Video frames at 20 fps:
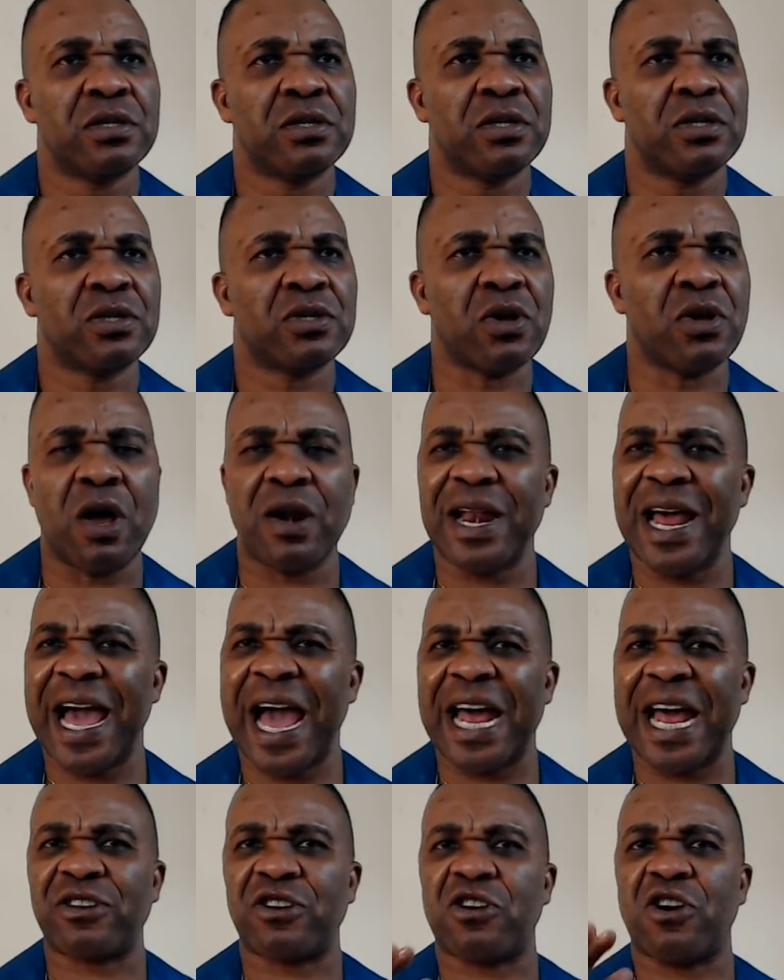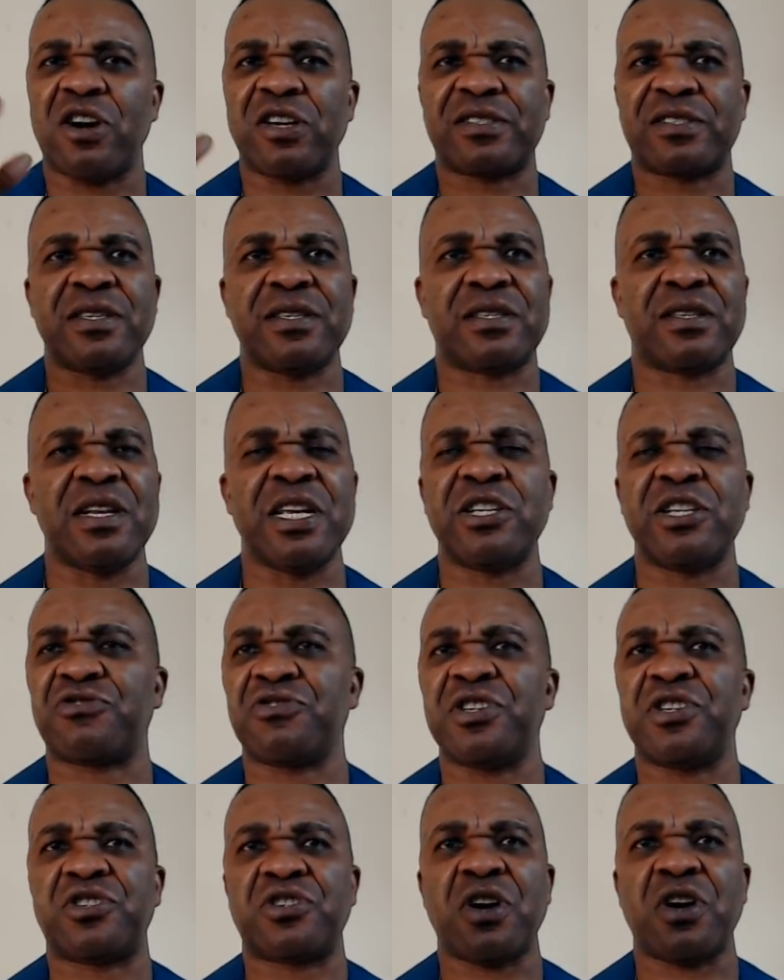It's all art courses,
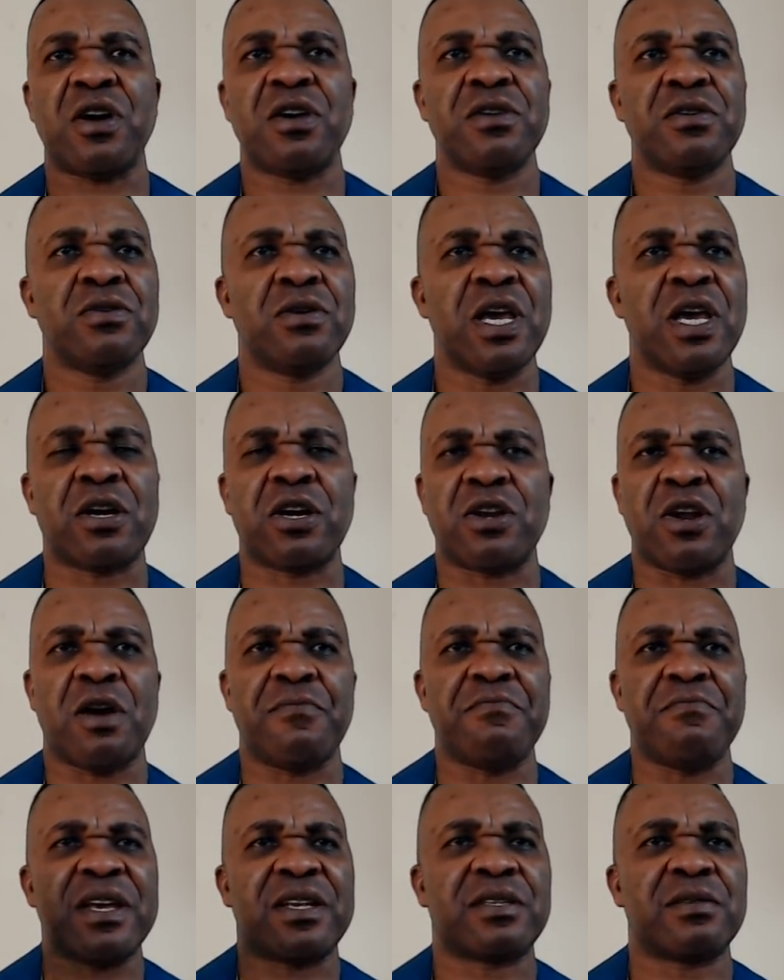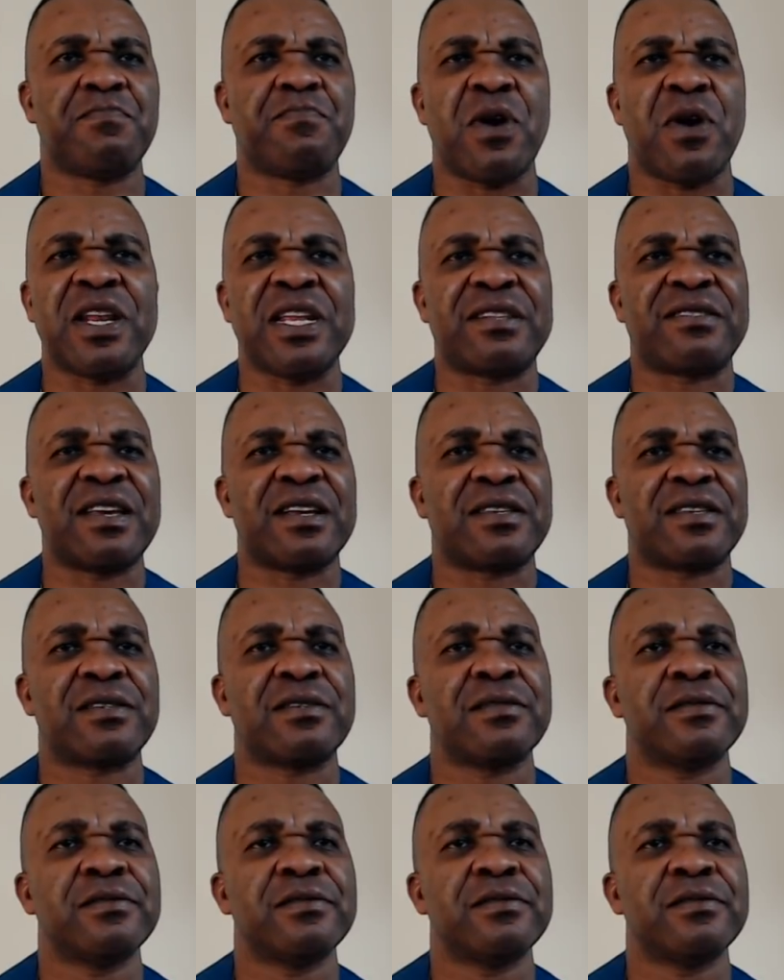literature, economics, politics.